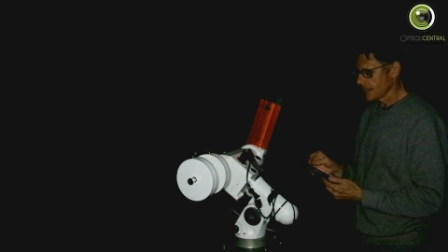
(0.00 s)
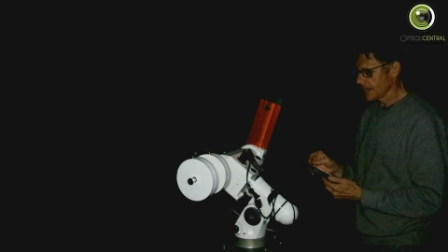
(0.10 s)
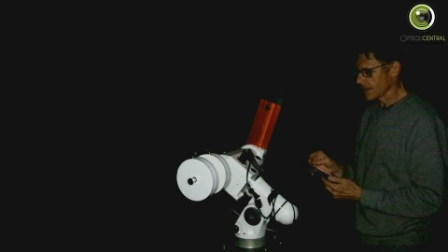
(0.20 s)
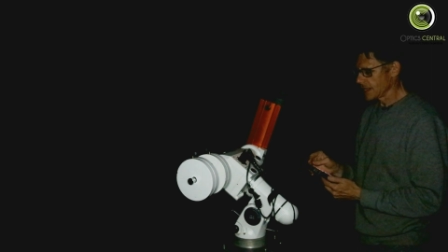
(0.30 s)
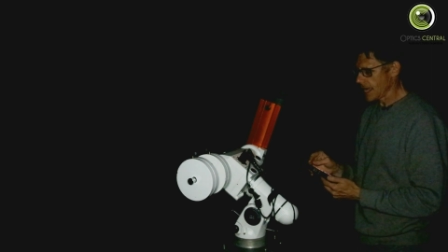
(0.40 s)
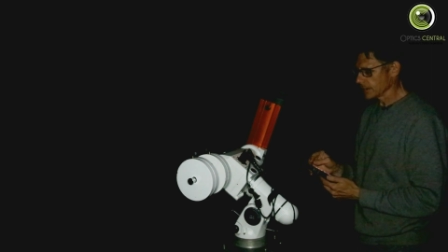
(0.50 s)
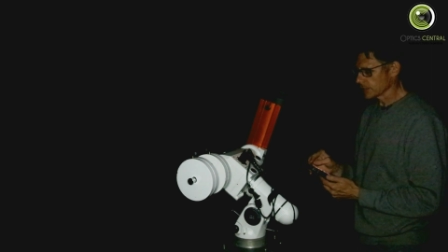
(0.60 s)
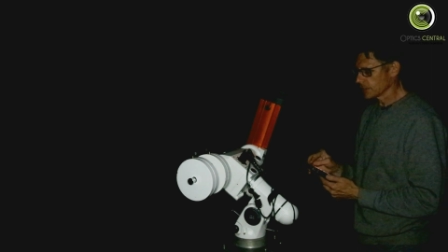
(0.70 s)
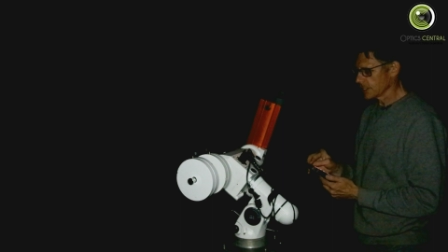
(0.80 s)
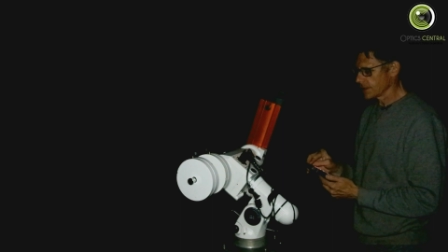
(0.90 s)
Now the
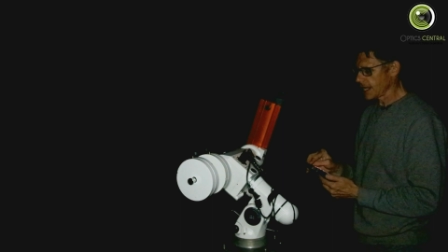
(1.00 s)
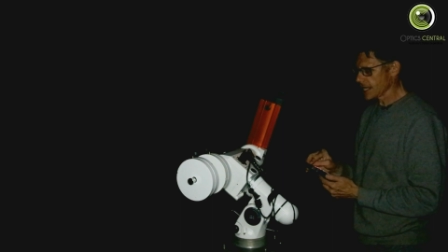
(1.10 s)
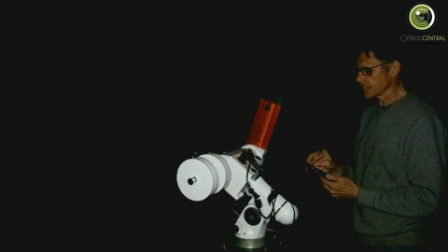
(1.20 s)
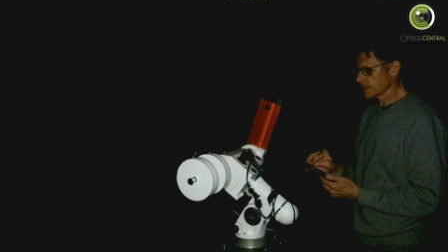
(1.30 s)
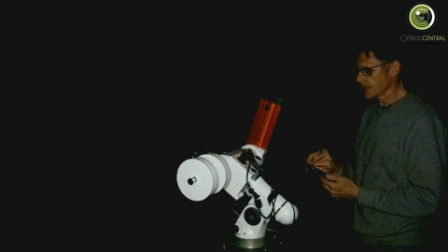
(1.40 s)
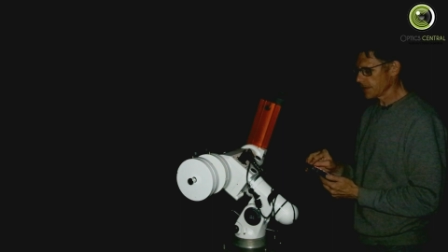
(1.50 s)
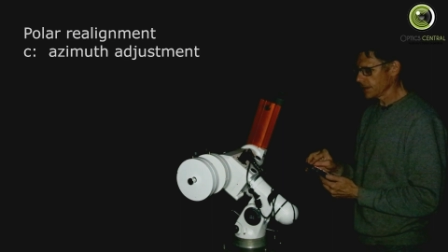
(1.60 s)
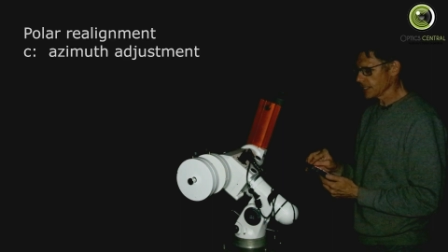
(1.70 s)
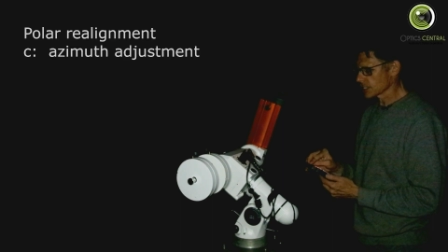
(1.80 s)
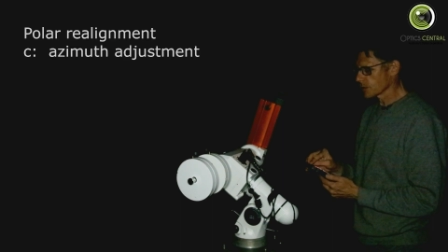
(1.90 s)
altitude, the azimuth error
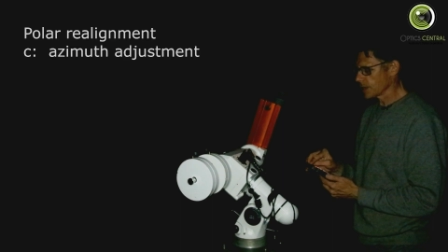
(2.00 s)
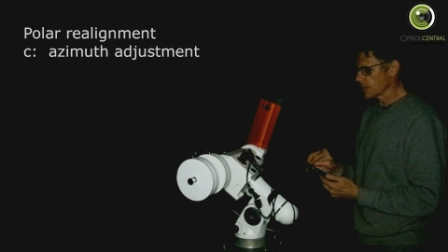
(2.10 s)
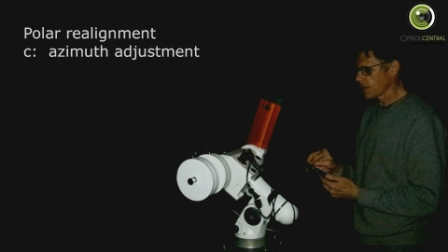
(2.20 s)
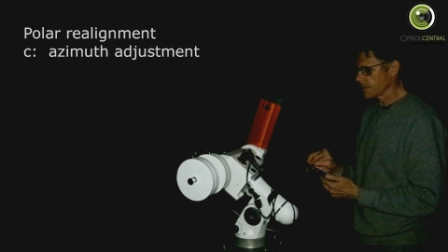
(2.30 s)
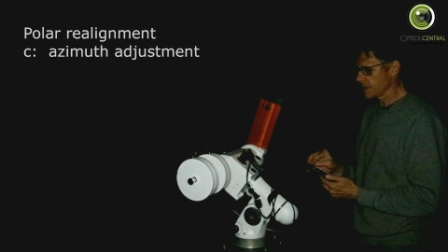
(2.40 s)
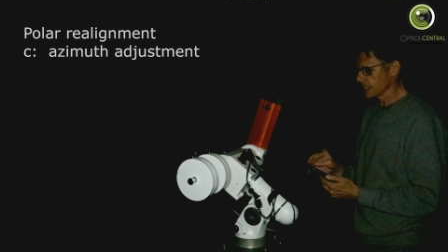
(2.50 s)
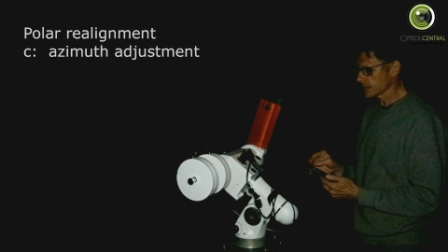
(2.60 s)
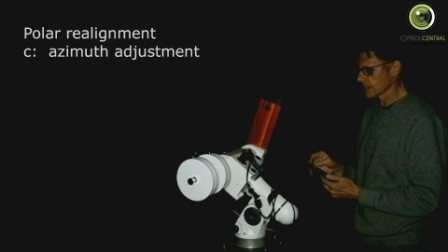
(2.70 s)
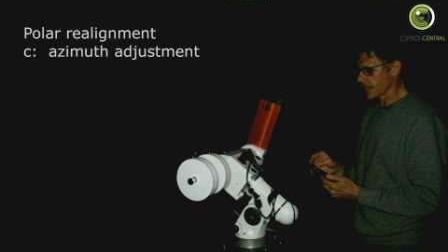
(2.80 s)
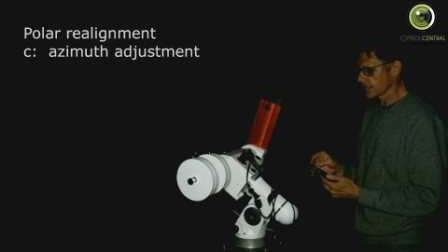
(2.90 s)
is 21
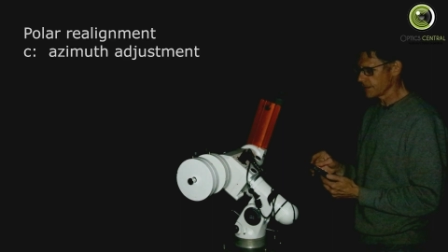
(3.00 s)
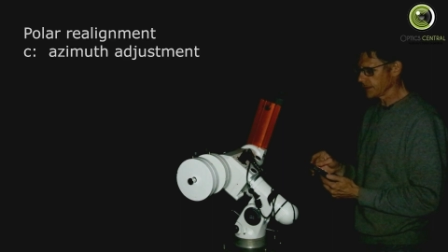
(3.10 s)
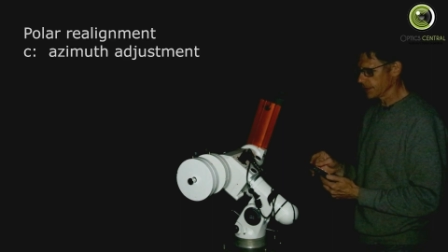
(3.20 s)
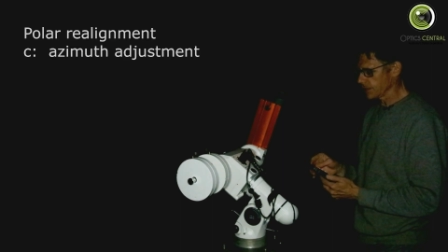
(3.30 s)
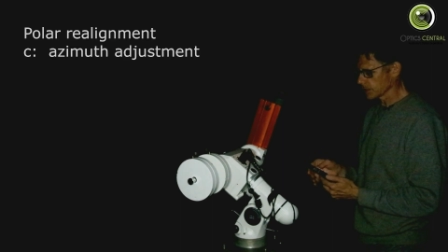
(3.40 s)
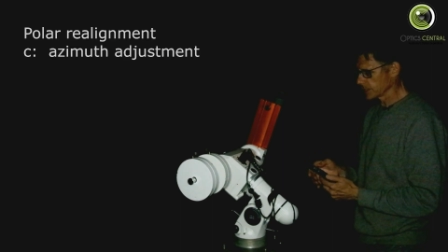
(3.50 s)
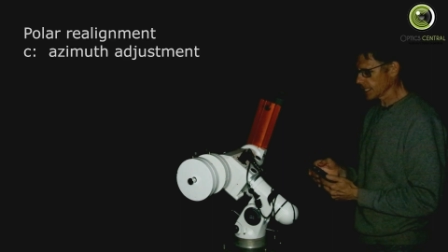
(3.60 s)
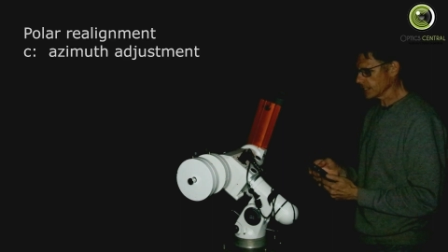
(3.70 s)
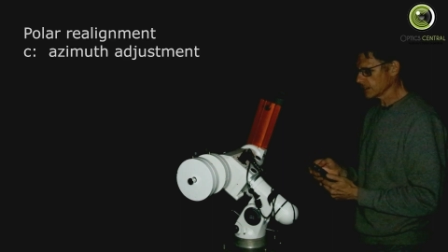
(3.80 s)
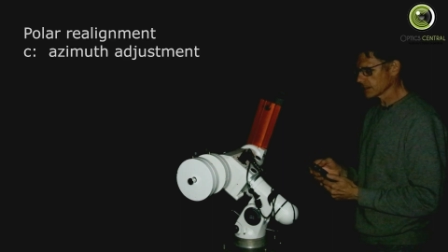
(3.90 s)
minutes and 54 seconds,